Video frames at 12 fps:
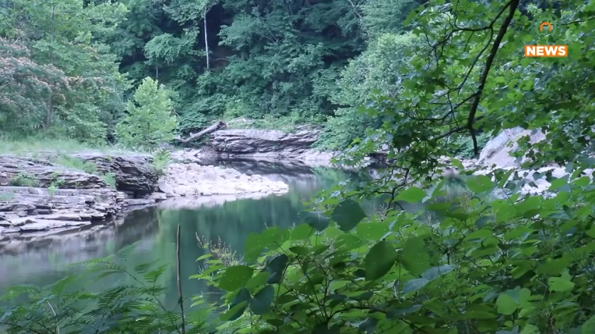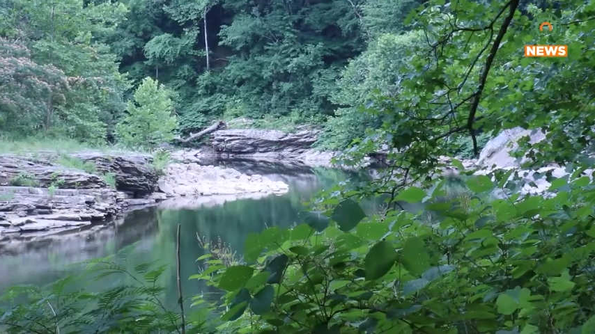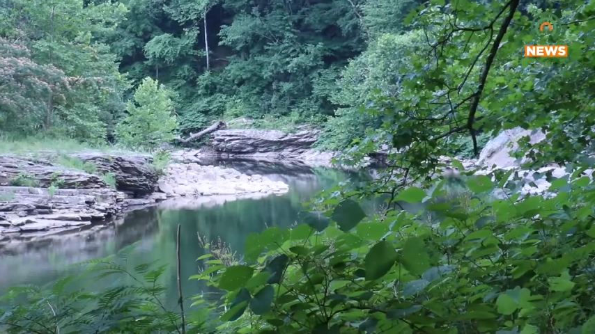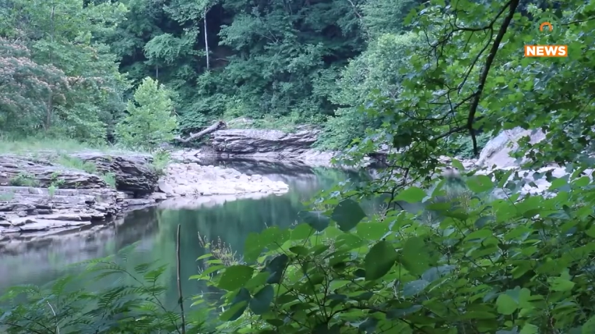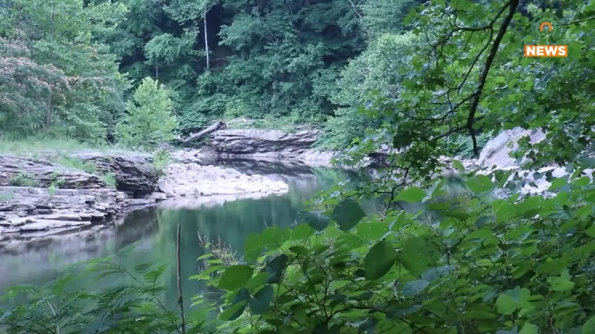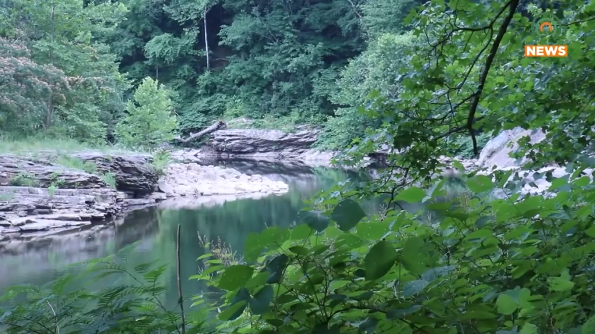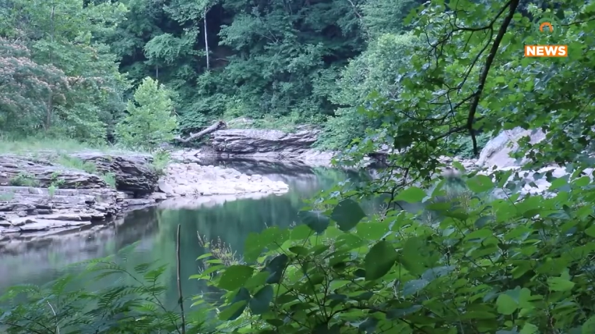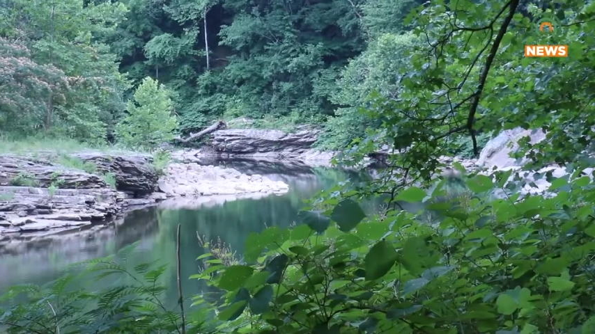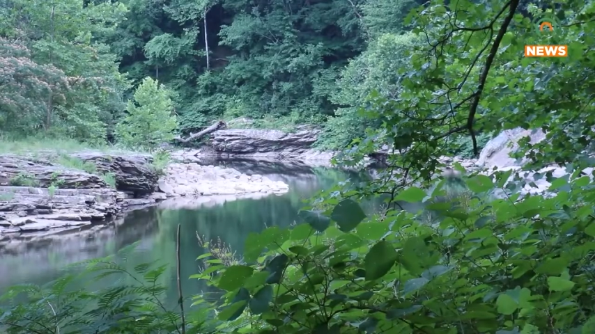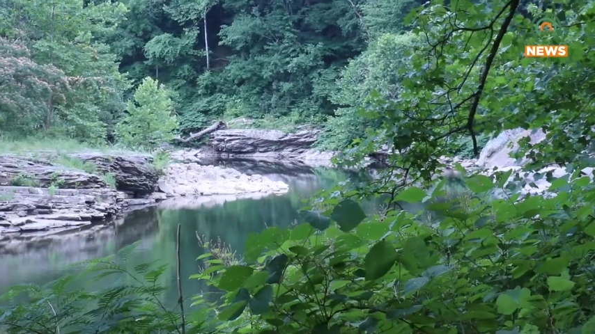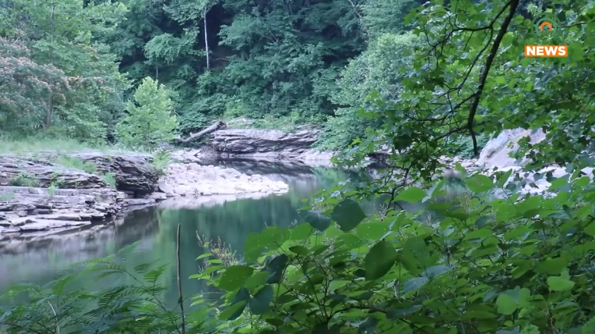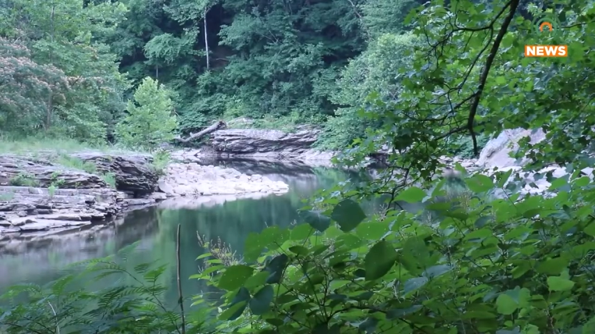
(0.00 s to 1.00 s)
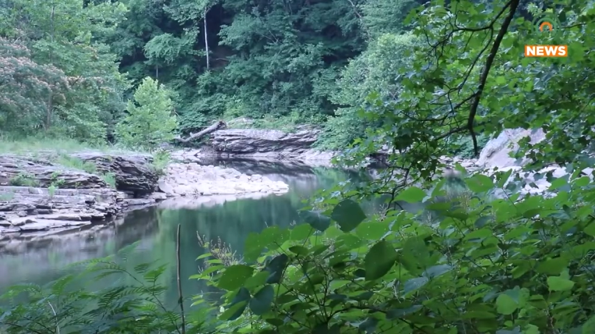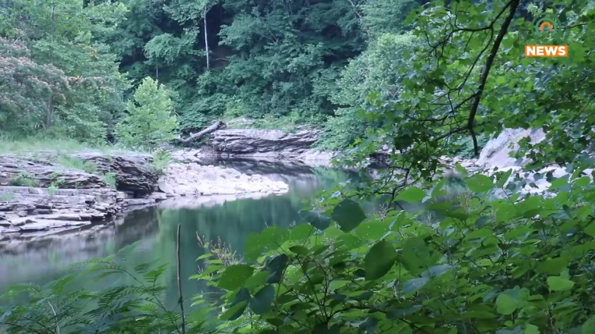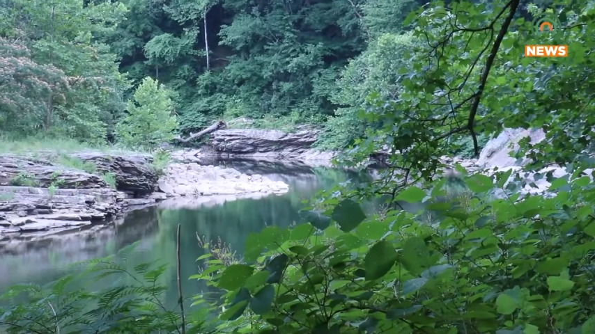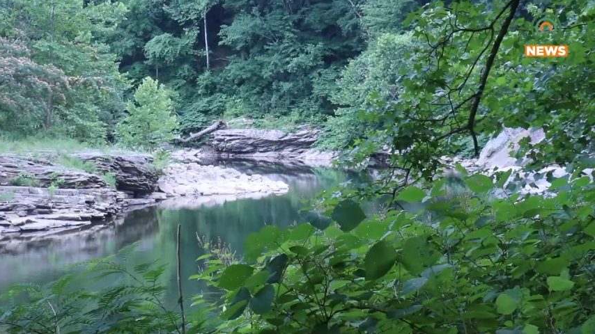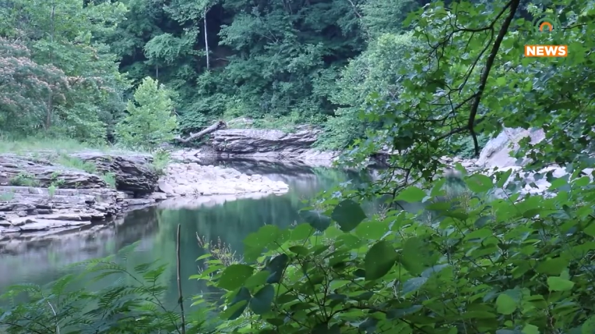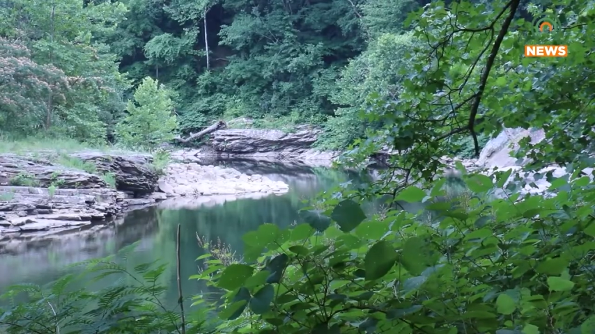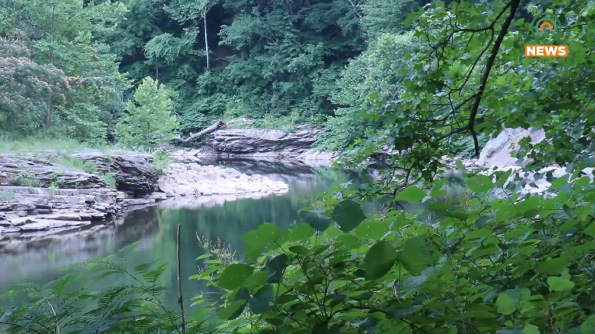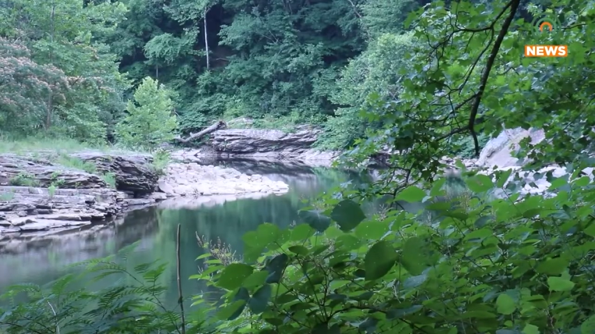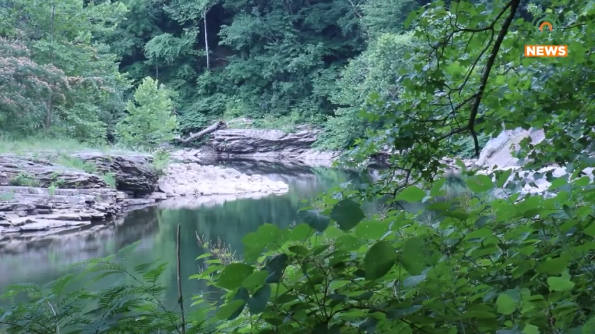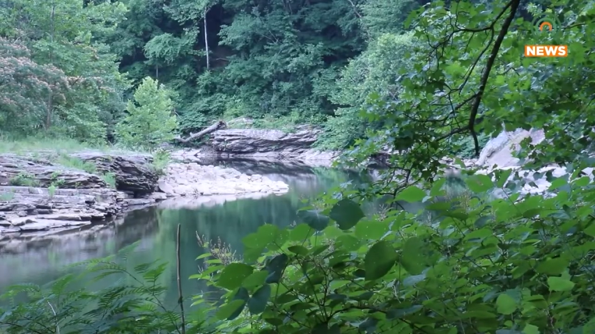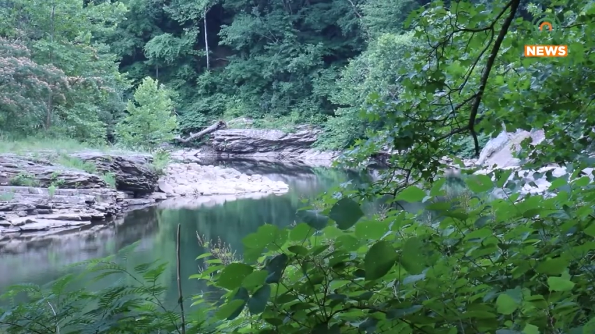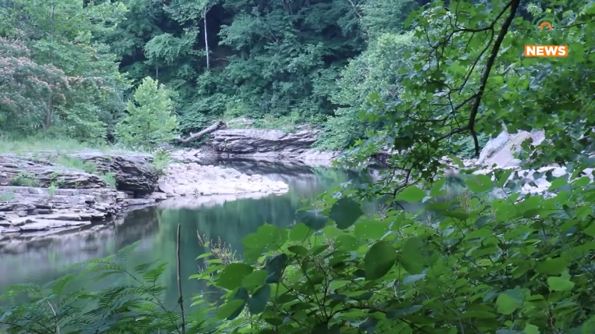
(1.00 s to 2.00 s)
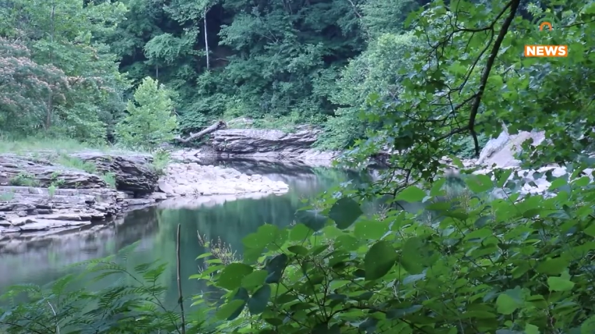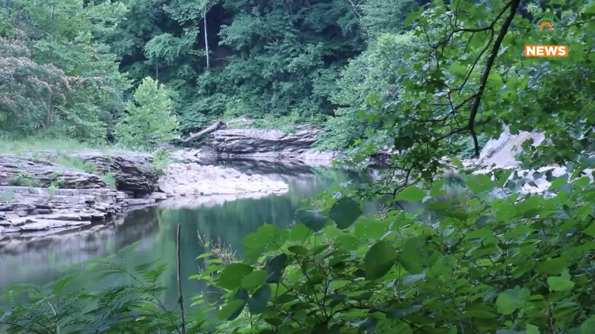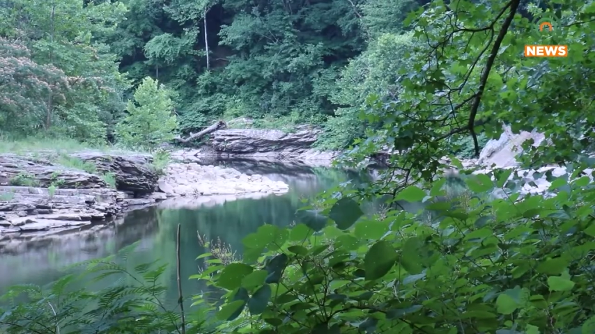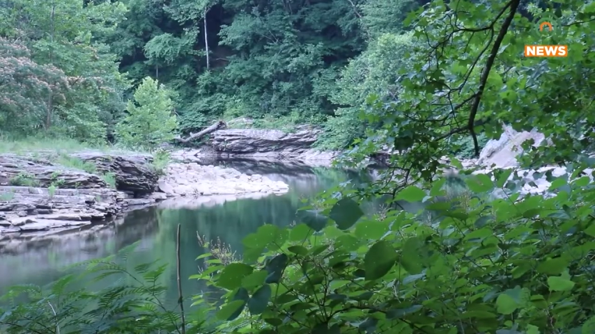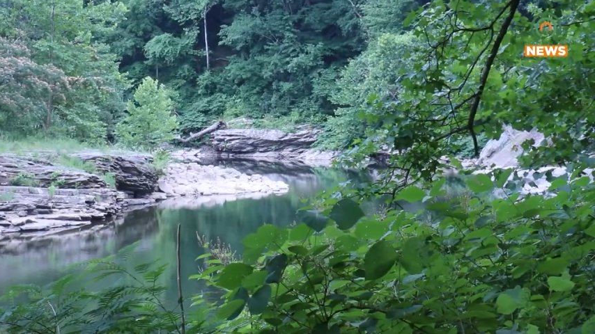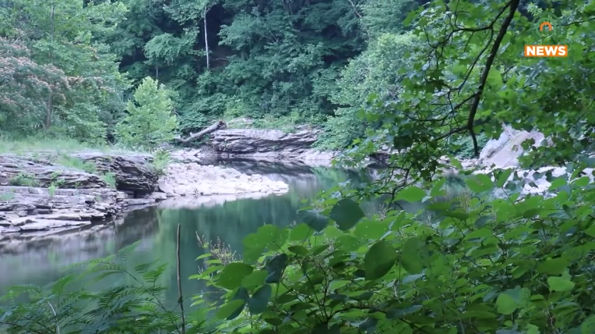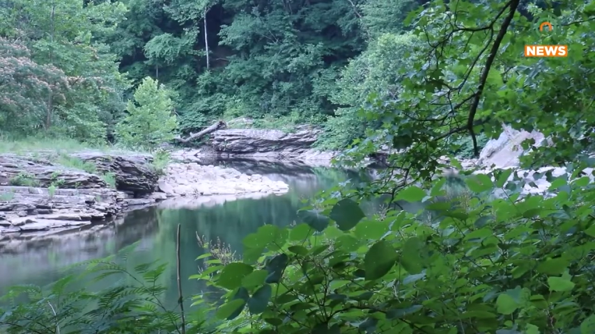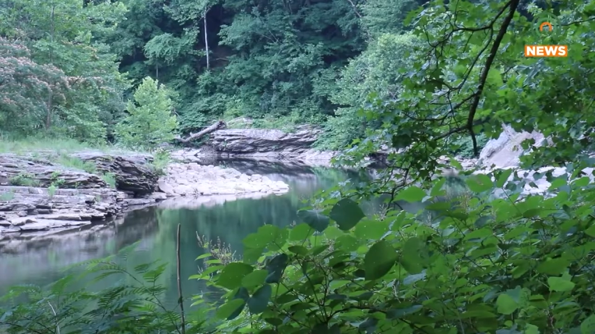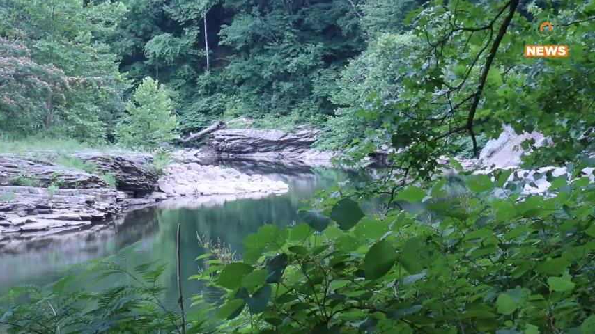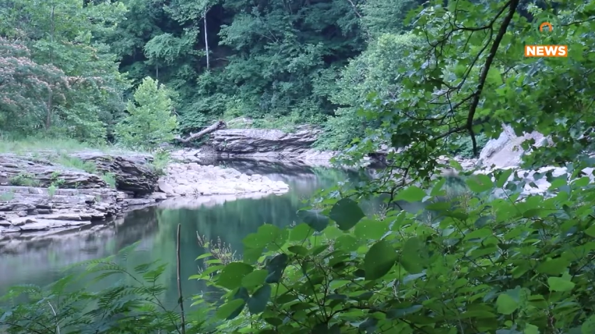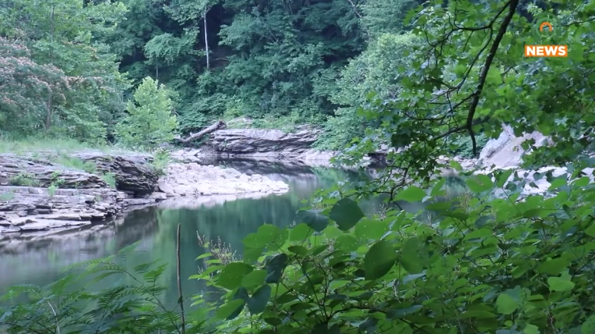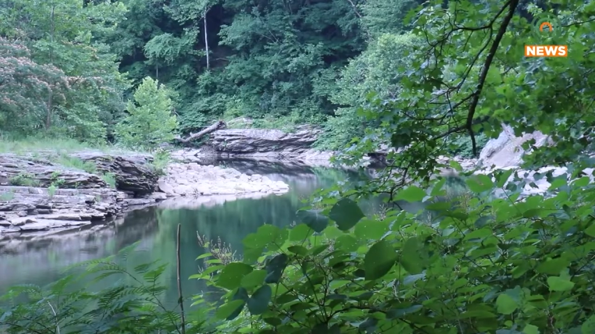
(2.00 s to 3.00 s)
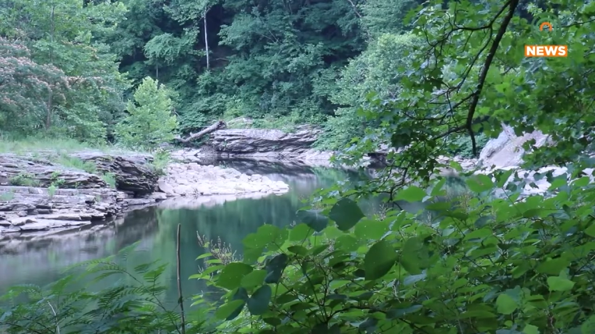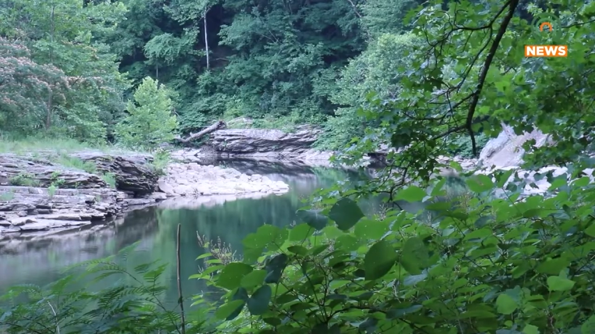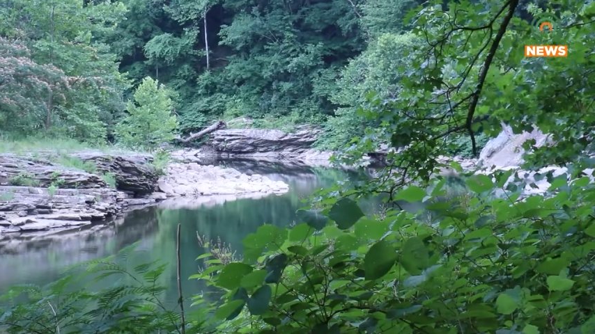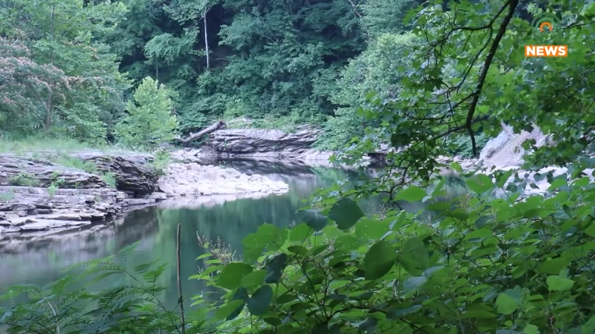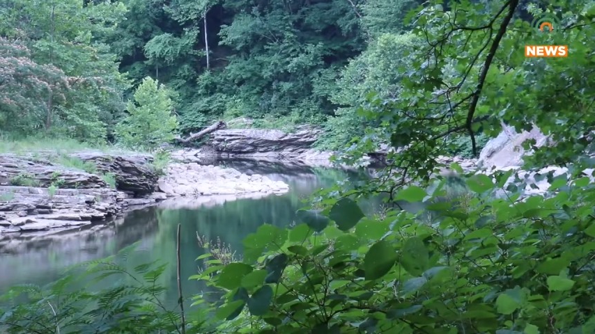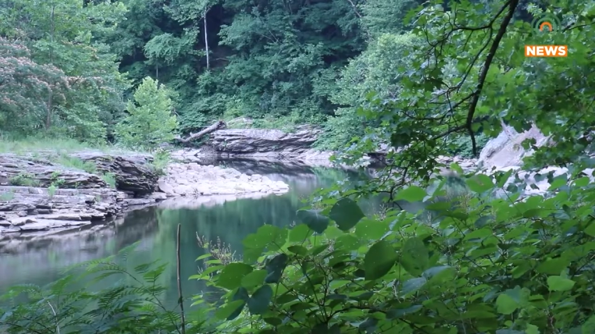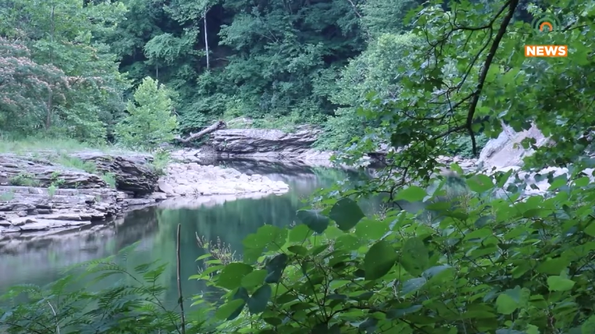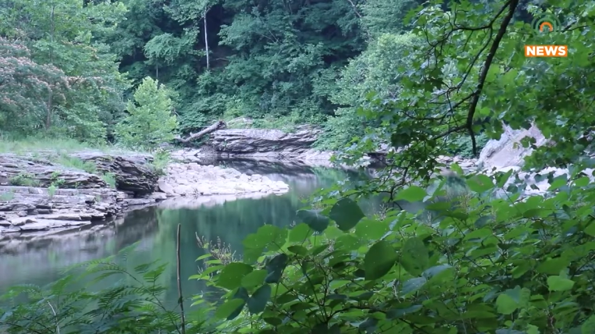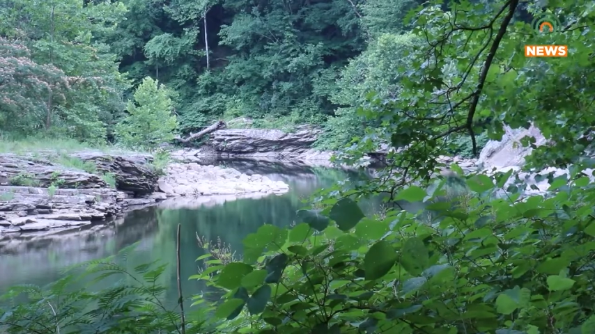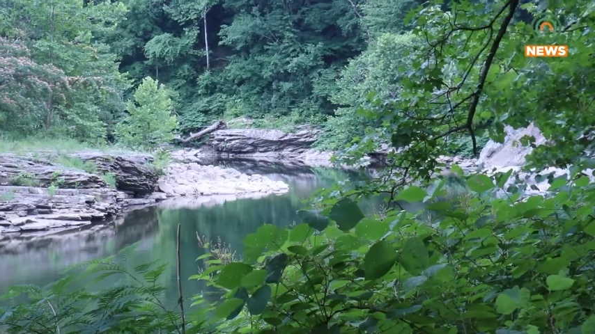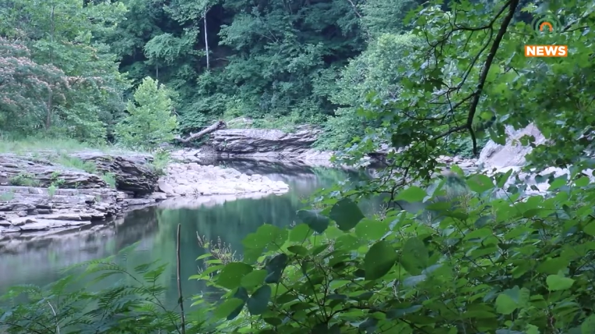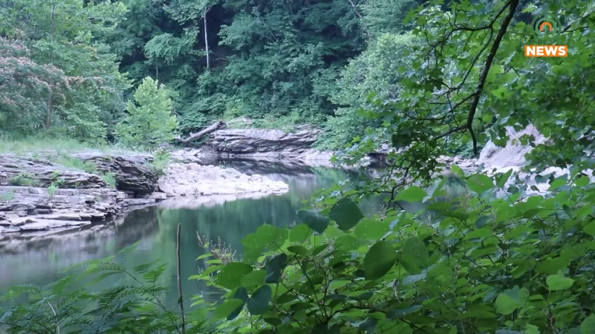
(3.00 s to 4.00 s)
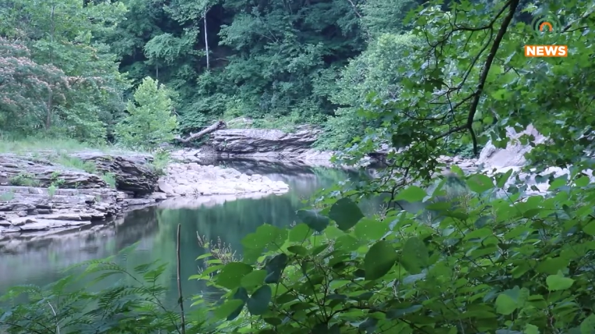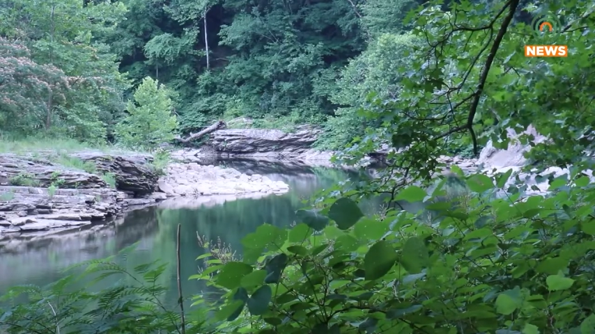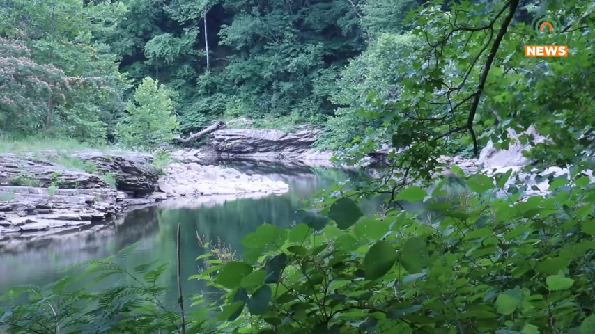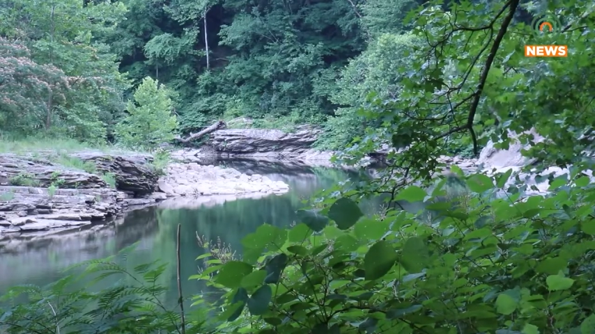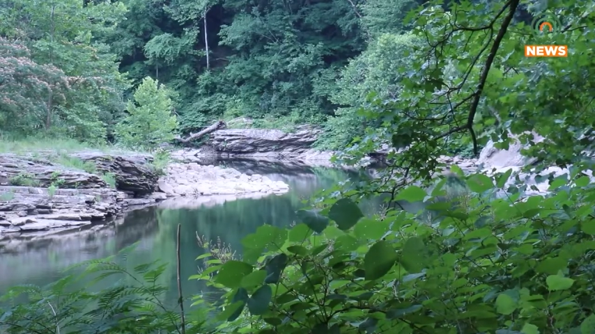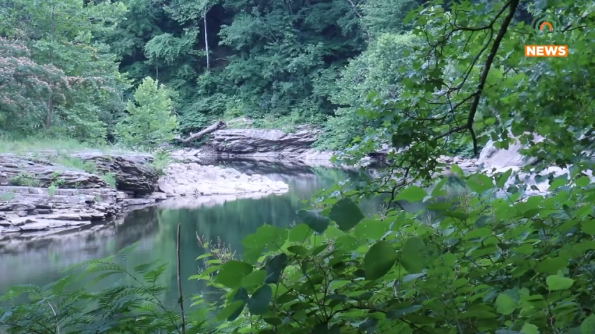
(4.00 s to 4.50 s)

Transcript: [unreadable: no face in view]